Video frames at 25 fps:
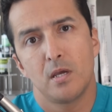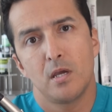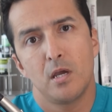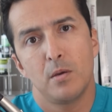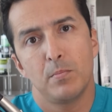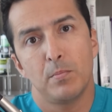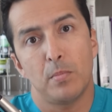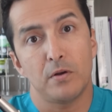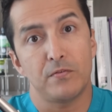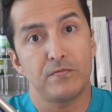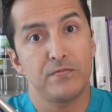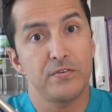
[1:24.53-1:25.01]

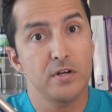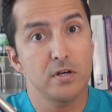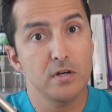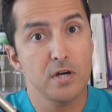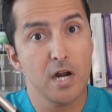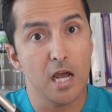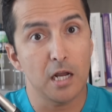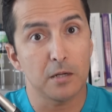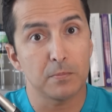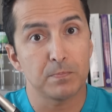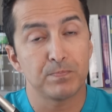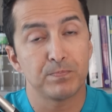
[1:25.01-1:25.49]
But fear
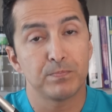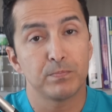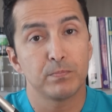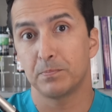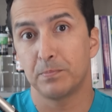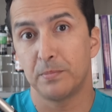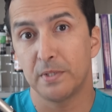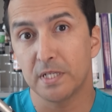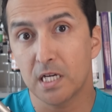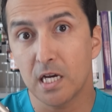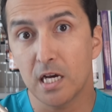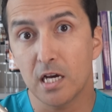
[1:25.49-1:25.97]
not,
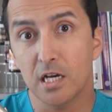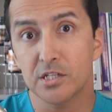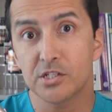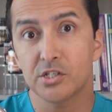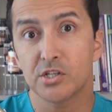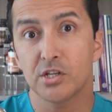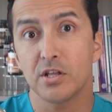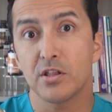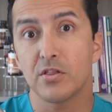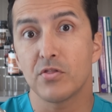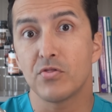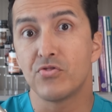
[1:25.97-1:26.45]
because
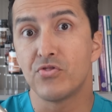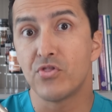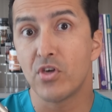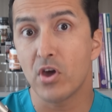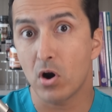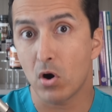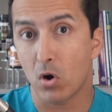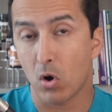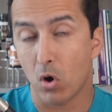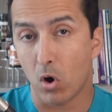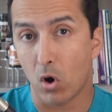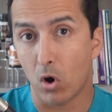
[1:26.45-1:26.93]
there
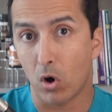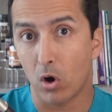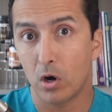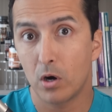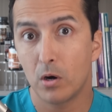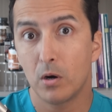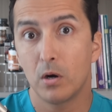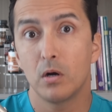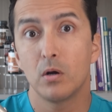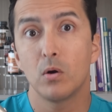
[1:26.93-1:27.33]
are